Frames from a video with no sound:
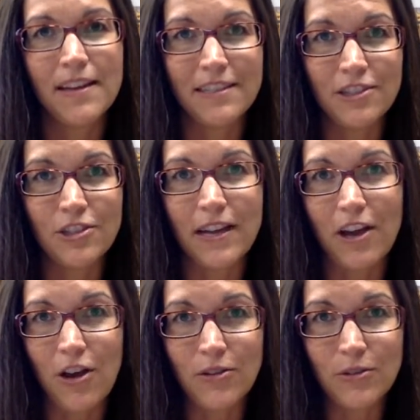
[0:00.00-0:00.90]
In addition,
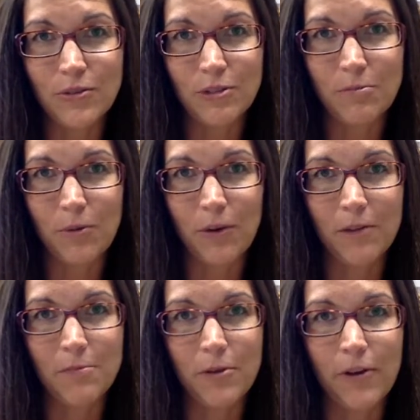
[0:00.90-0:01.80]
I also
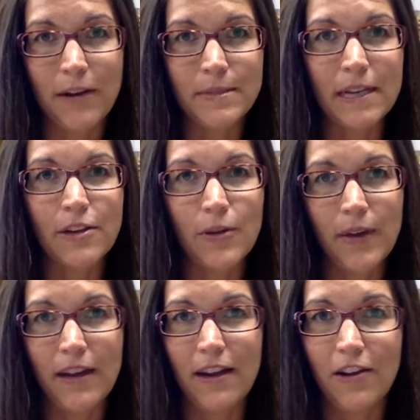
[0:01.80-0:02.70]
support programs like
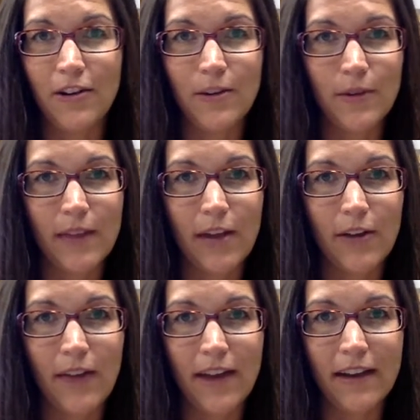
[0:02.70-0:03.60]
No Kid Hungry North
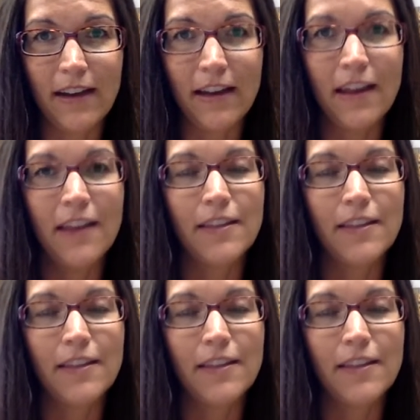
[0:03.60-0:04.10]
Carolina